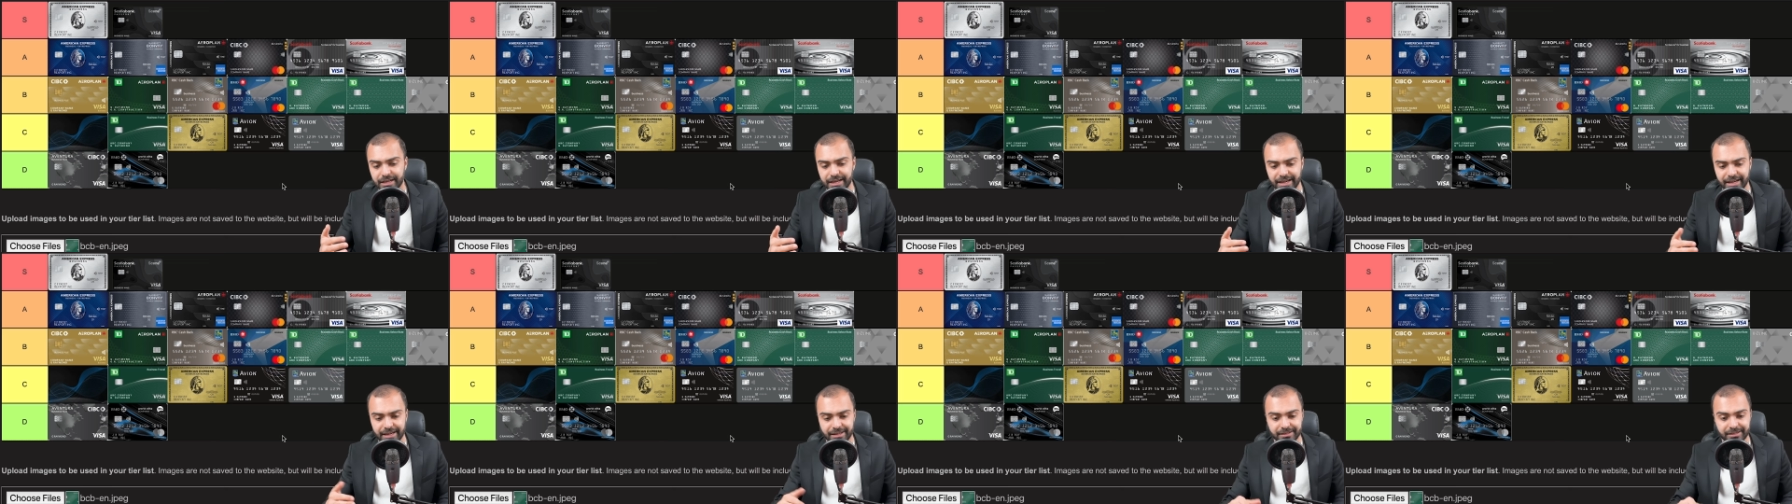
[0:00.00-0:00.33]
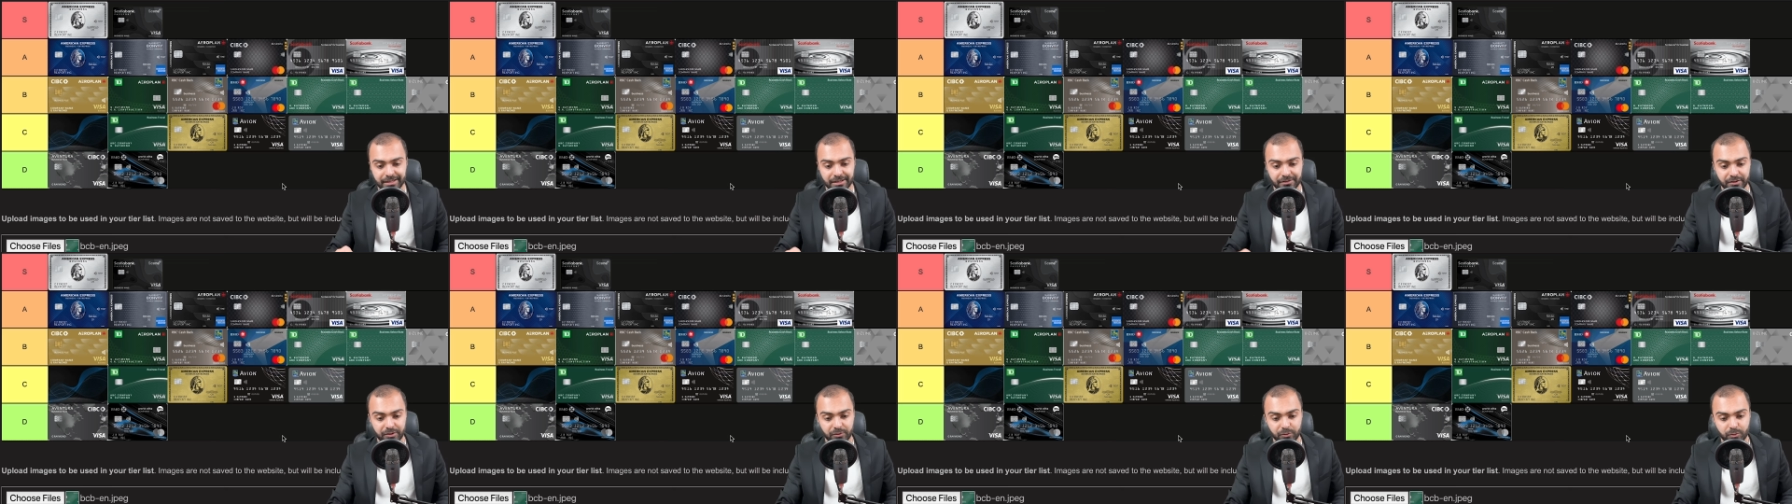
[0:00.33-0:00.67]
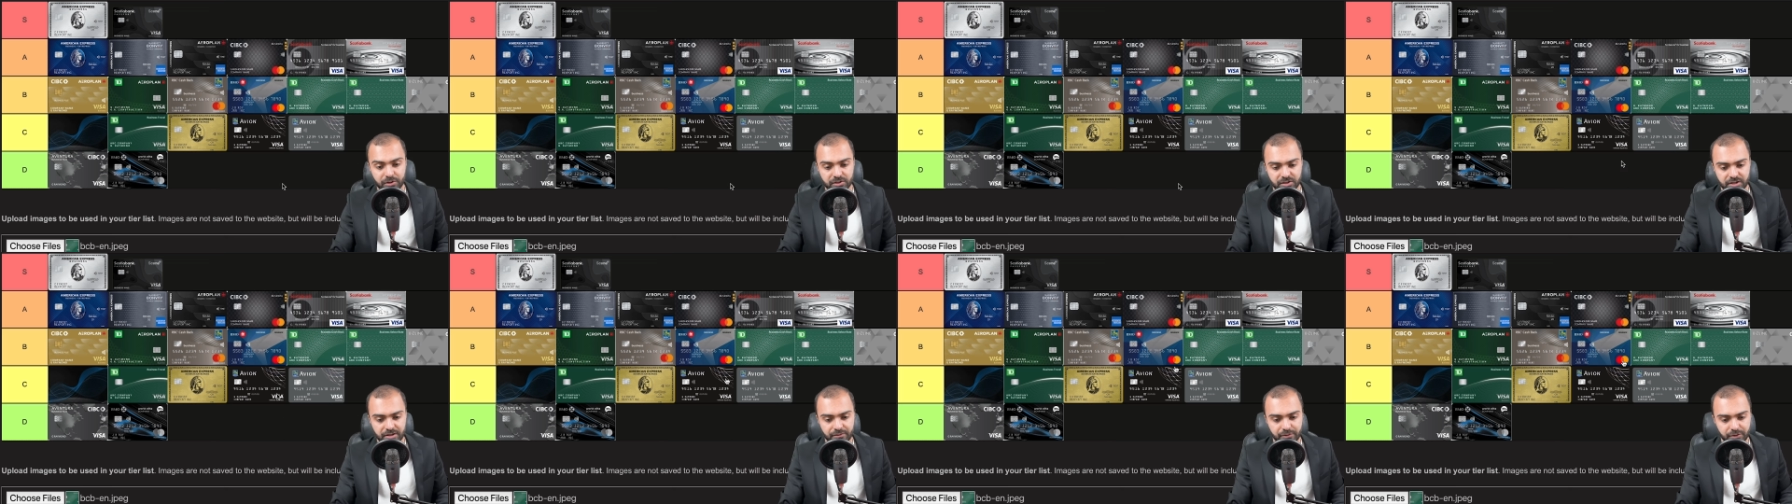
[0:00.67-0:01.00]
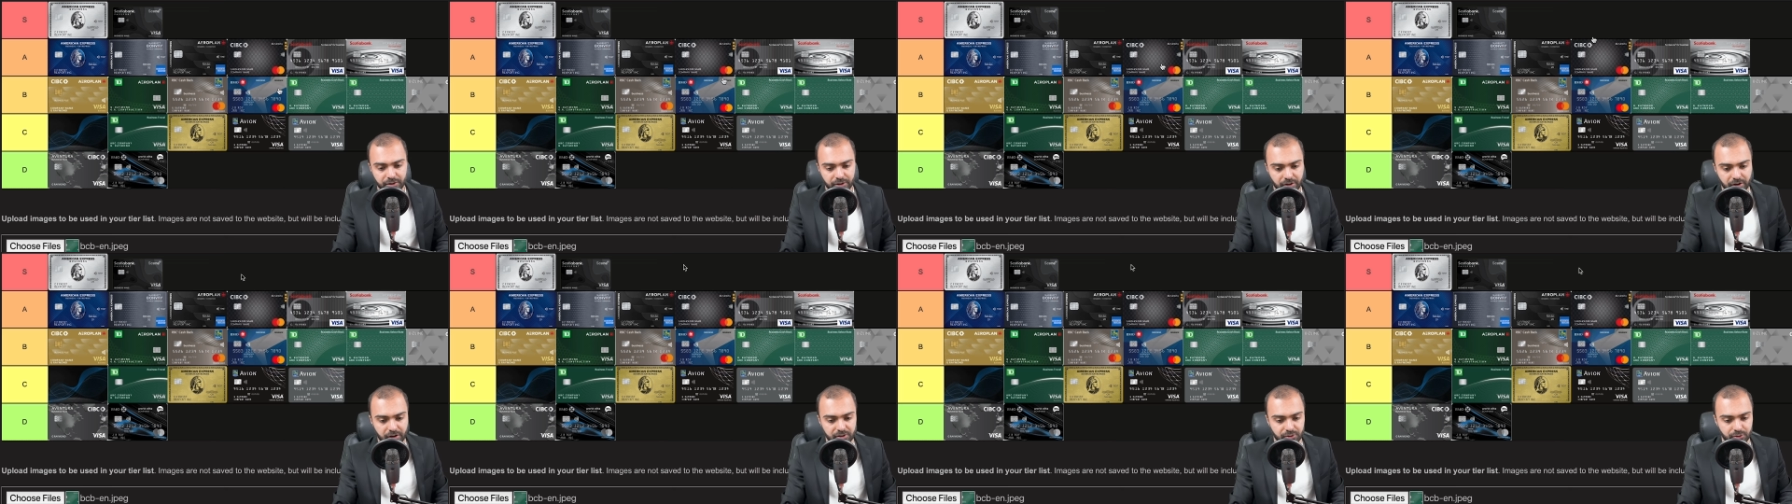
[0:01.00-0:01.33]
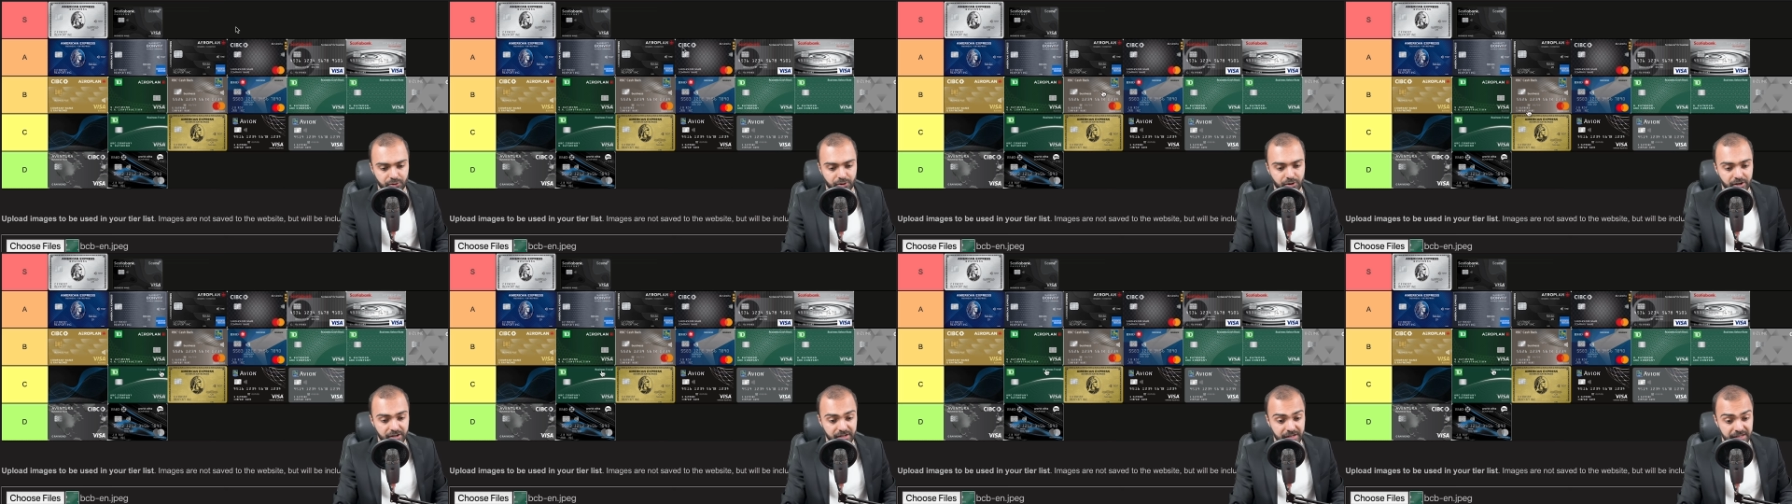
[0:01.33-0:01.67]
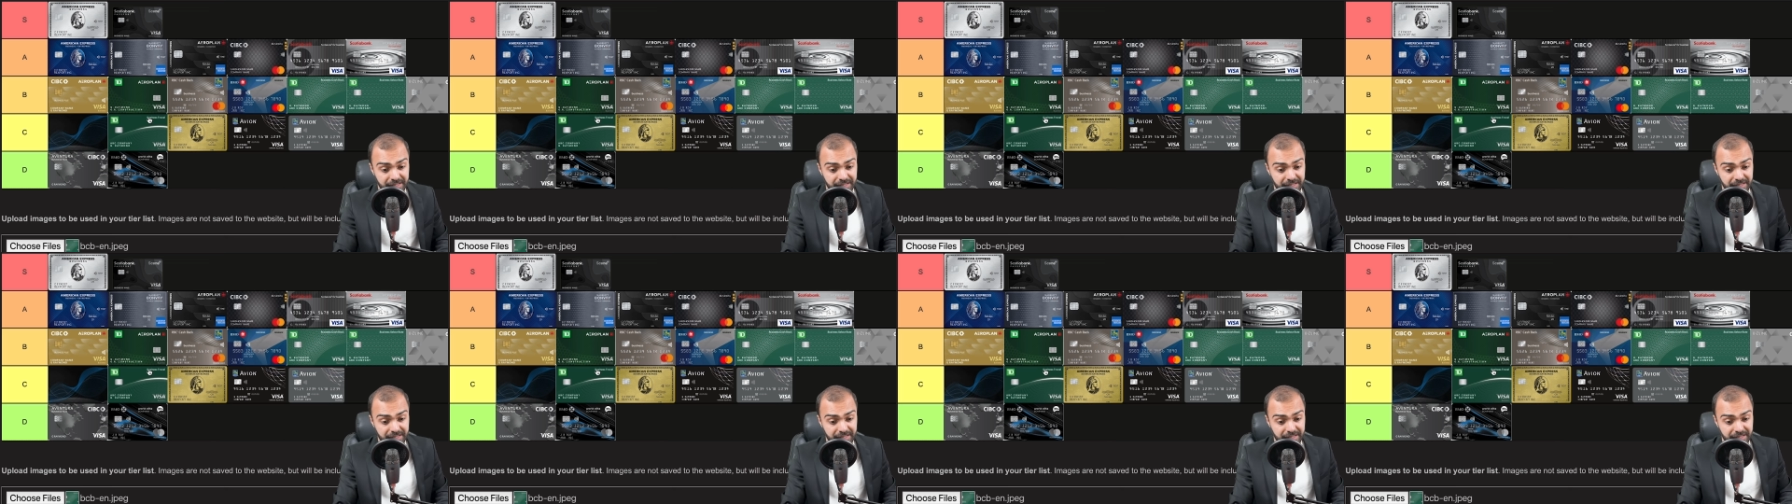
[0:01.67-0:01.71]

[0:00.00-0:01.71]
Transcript: And if it wasn't for the Costco card,